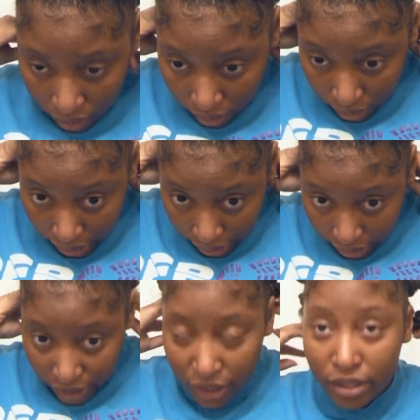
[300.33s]

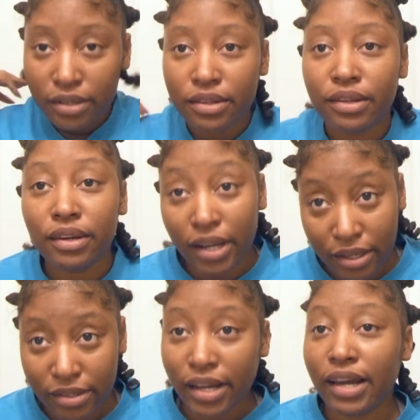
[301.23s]
Okay, it is the
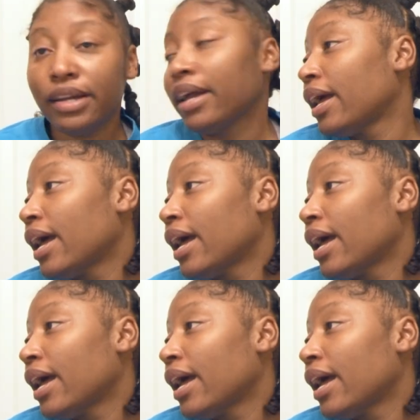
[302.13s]
next day